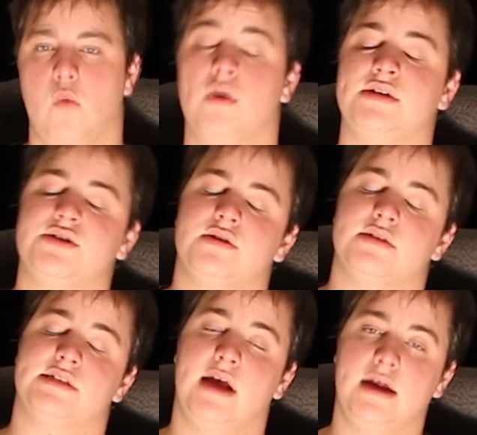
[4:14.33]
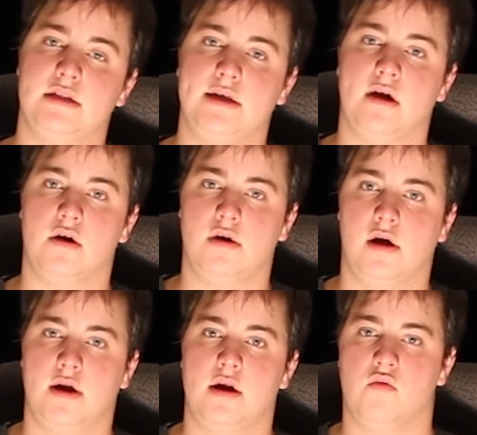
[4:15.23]
which sadly are
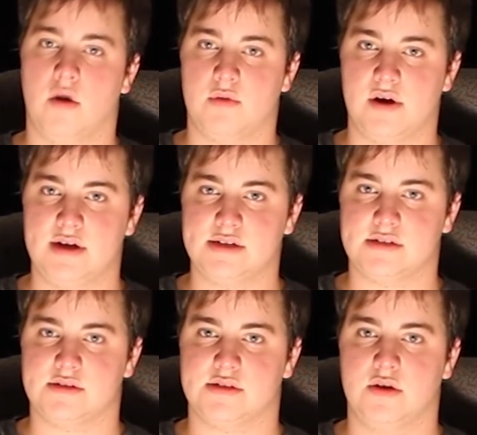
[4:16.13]
not rubberized,